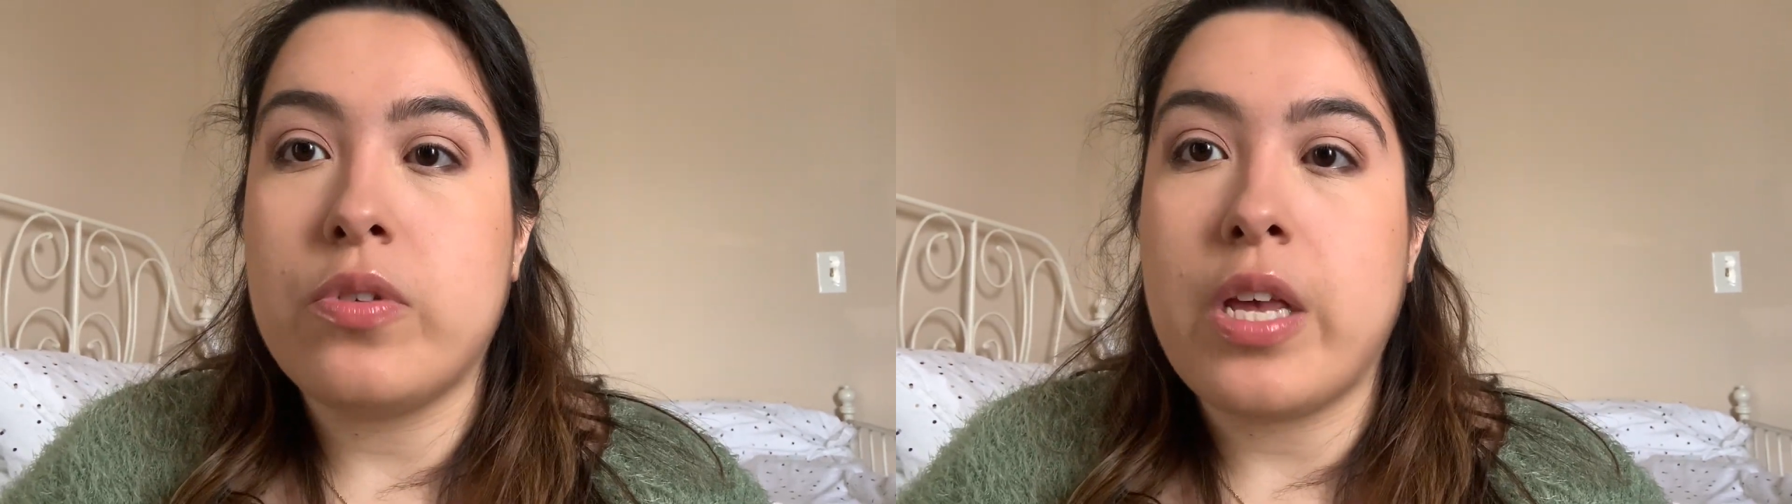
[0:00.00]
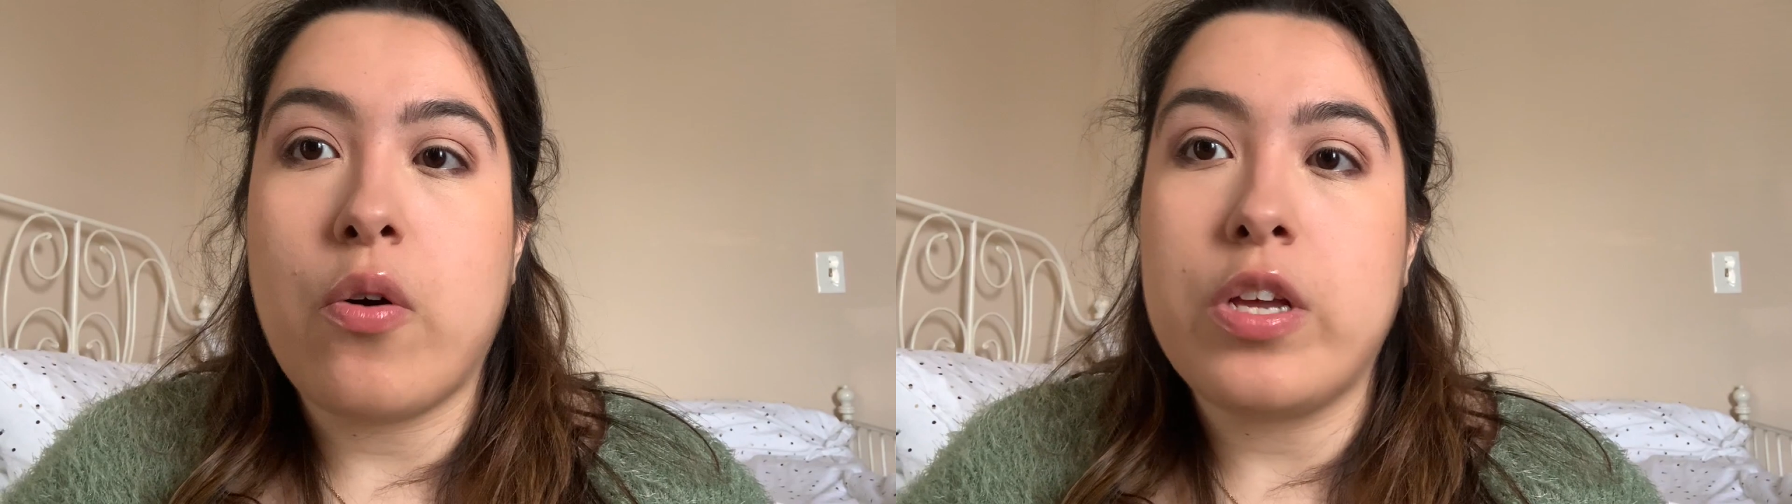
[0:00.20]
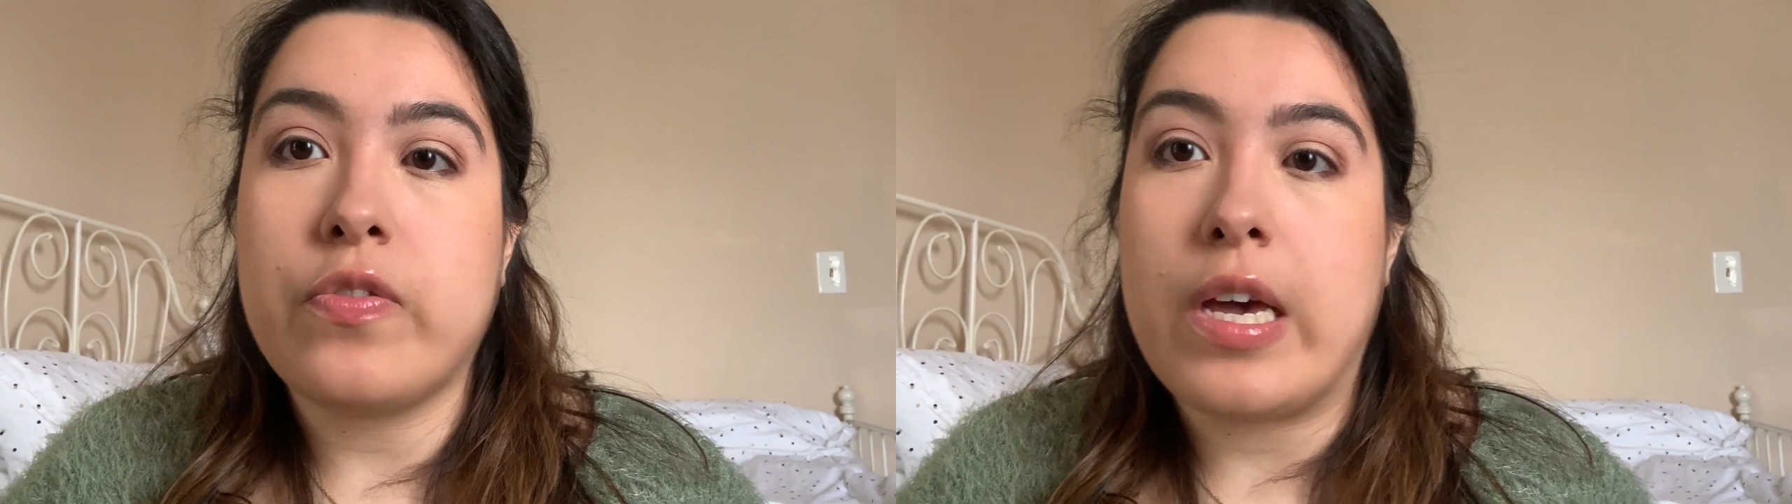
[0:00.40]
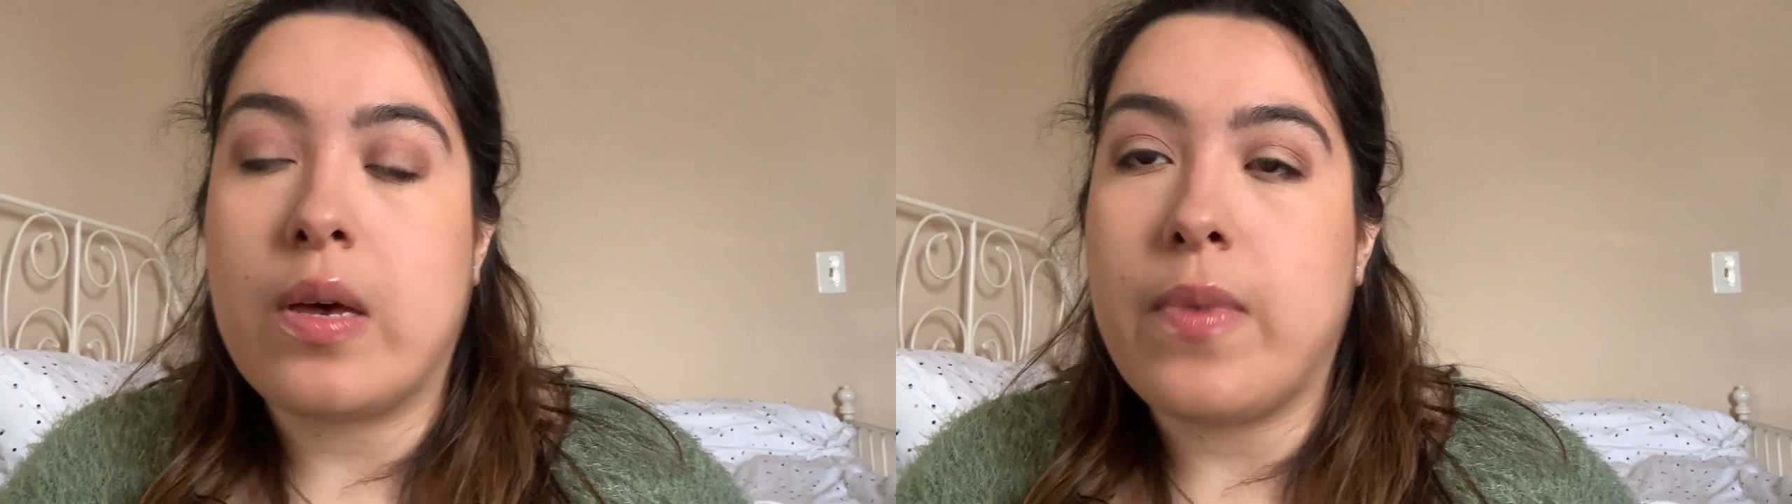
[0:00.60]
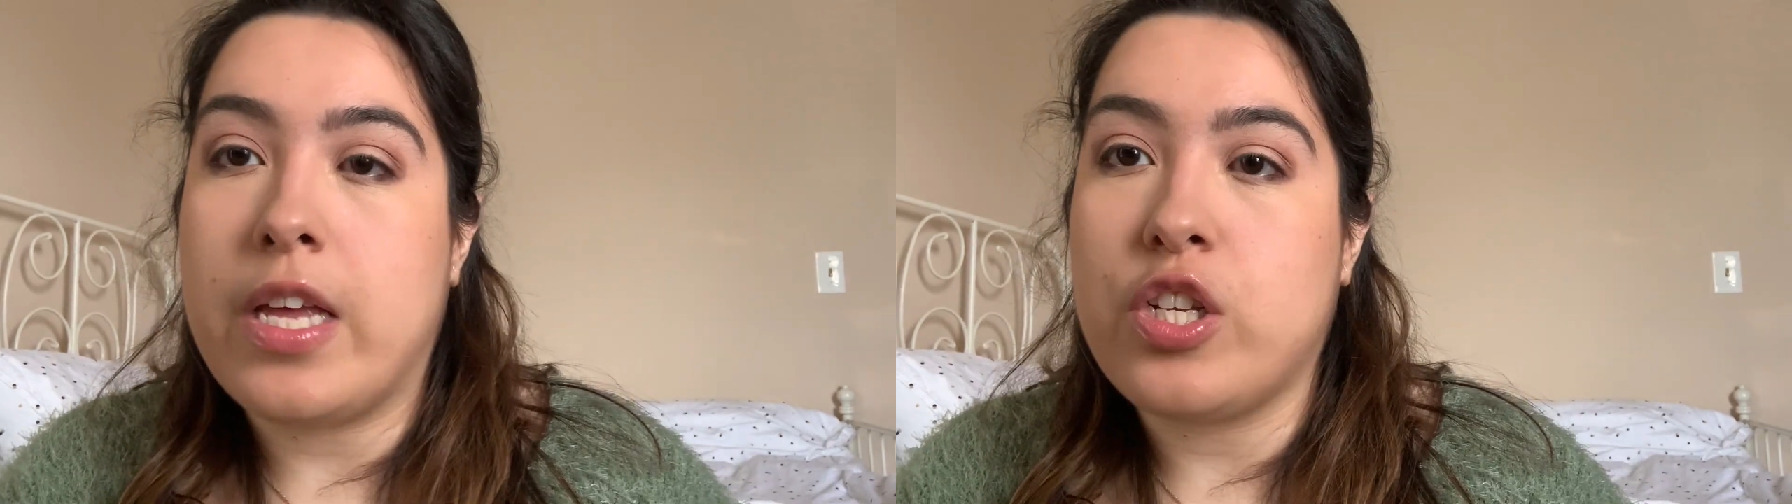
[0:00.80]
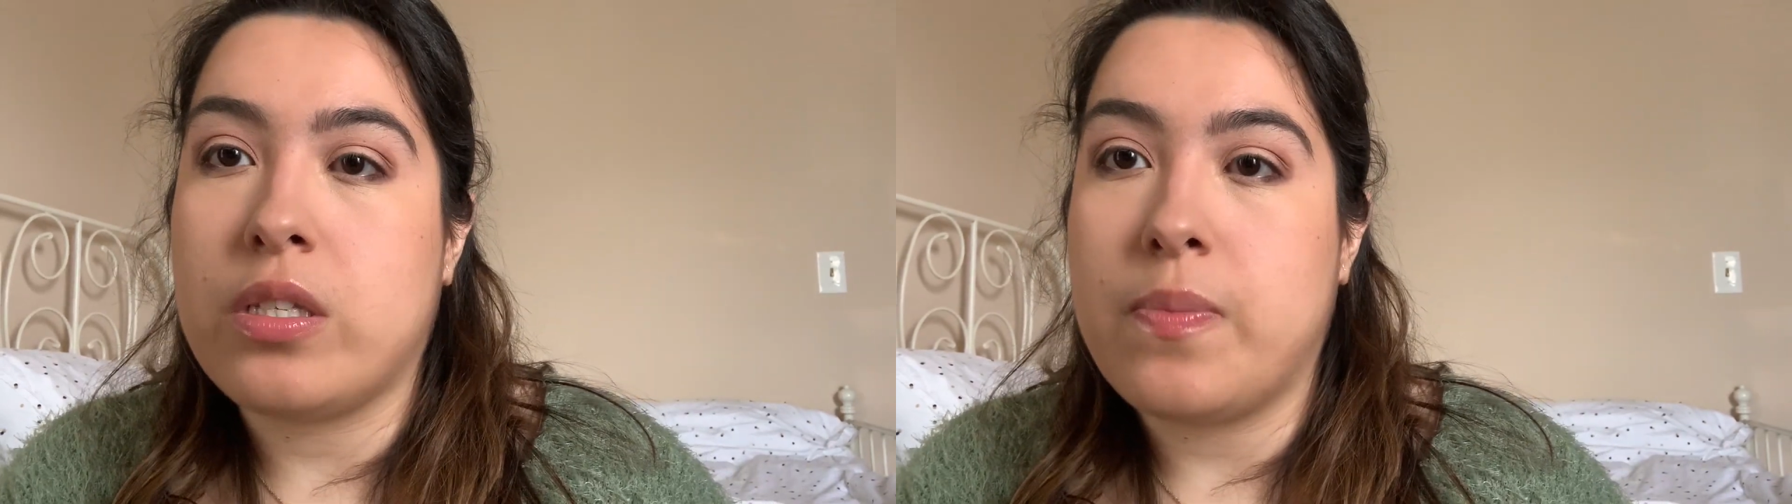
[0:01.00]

they always recommend just a